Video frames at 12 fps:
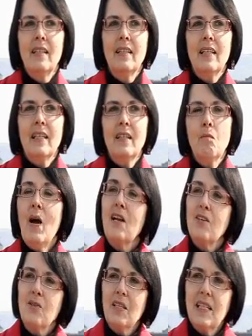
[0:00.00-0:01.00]
The
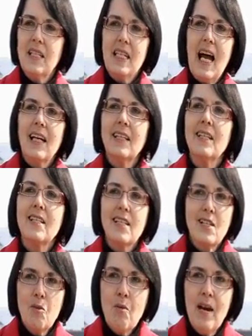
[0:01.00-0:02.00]
Welsh were the Italians
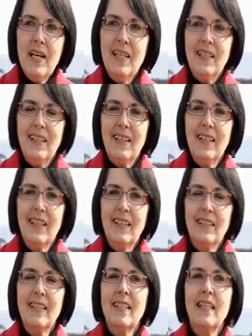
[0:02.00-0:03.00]
in the rain,
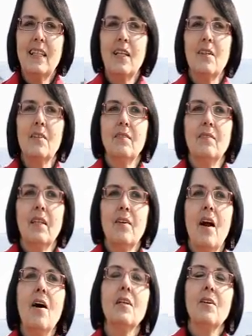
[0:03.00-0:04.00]
and I think there
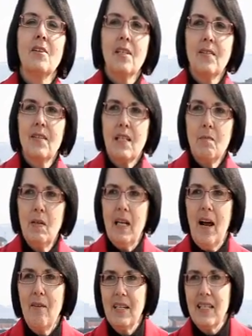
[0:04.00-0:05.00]
are a lot of
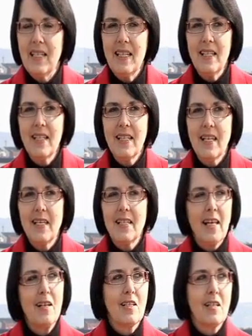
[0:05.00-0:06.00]
similarities. There's
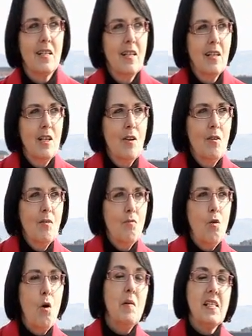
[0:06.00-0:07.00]
that
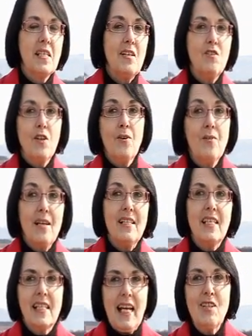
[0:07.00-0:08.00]
Roman centurion
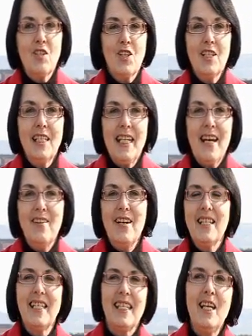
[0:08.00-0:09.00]
stature, dare
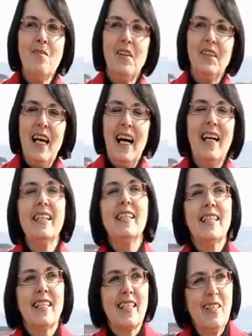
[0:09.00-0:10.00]
I say, about the
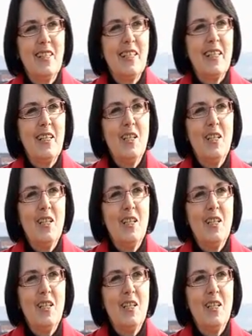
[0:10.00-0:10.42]
height, and